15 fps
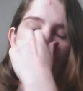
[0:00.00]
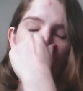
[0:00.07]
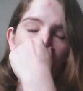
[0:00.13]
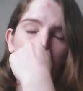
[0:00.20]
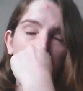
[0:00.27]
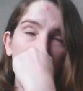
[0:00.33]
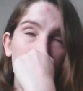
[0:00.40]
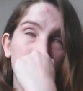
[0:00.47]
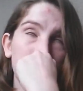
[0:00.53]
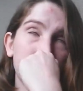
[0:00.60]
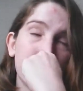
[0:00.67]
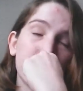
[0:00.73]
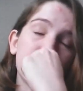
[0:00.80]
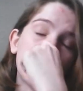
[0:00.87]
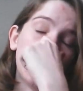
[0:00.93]
It's at
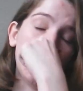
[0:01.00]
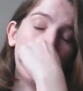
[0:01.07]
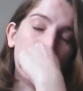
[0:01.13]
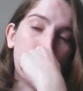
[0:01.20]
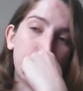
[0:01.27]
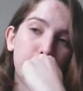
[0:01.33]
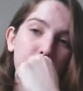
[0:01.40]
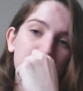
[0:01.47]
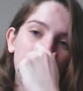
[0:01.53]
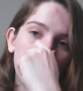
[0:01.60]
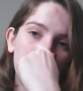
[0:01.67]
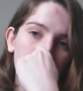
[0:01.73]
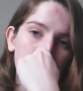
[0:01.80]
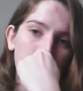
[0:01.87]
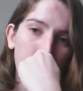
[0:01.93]
40%, so I don't want to
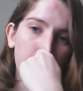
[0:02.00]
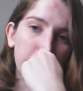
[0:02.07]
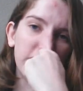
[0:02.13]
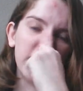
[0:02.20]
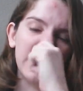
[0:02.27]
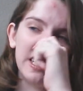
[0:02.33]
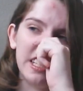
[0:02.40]
talk too long.